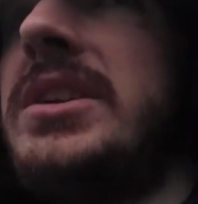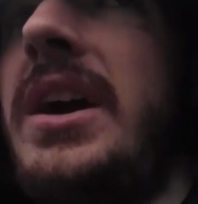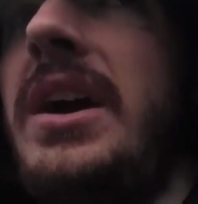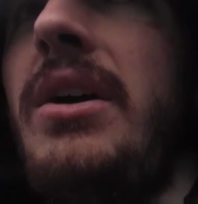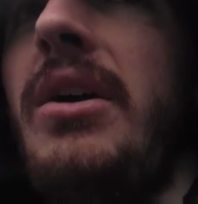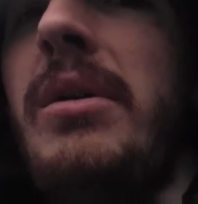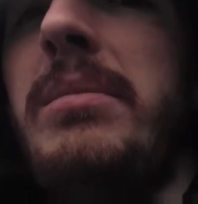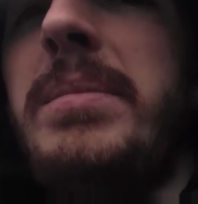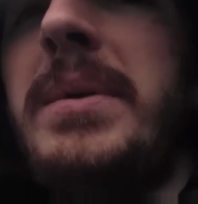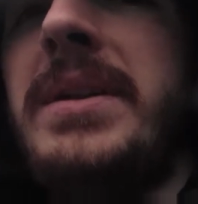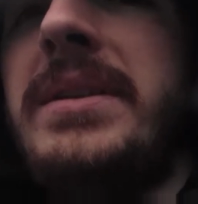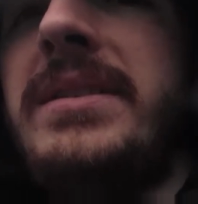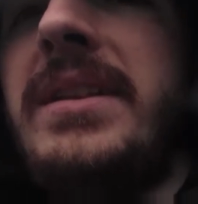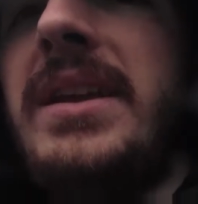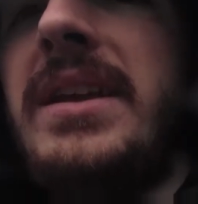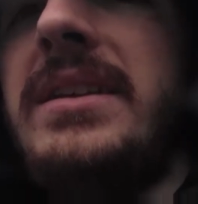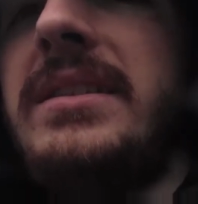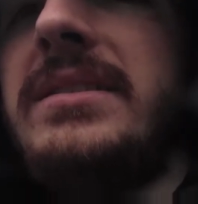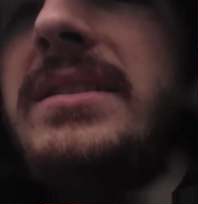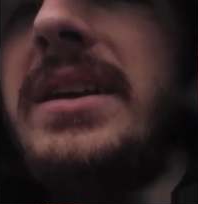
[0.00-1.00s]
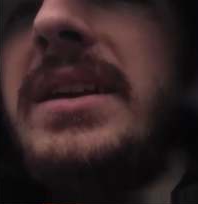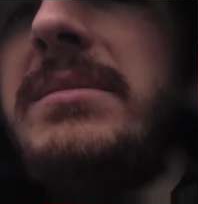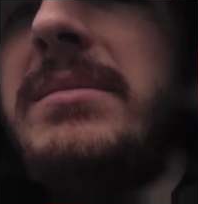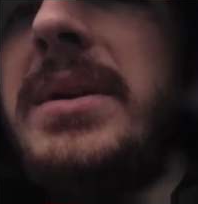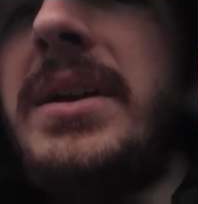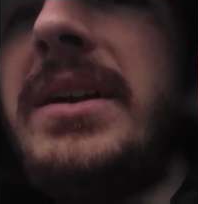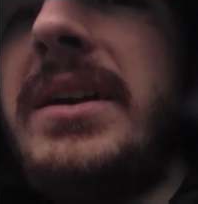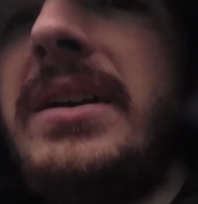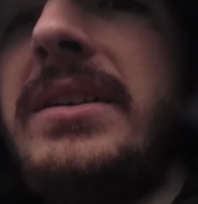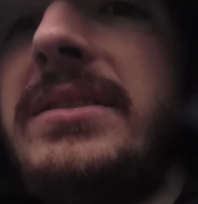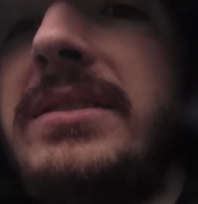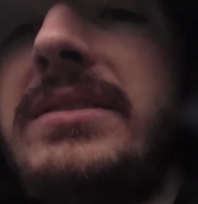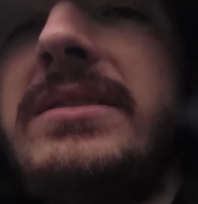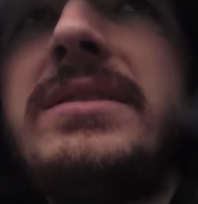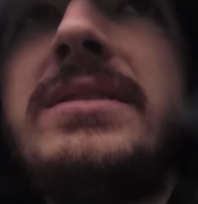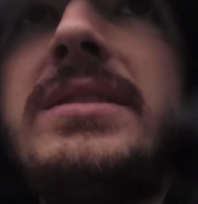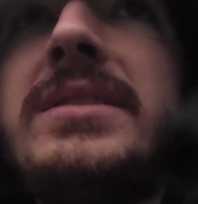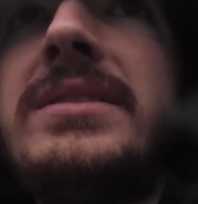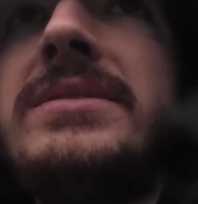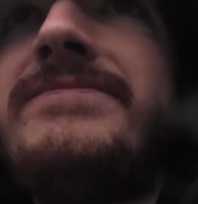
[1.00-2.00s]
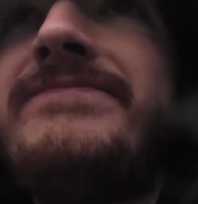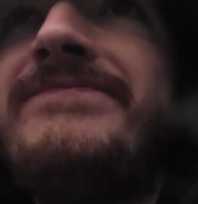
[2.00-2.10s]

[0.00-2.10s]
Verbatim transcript: I hope it isn't because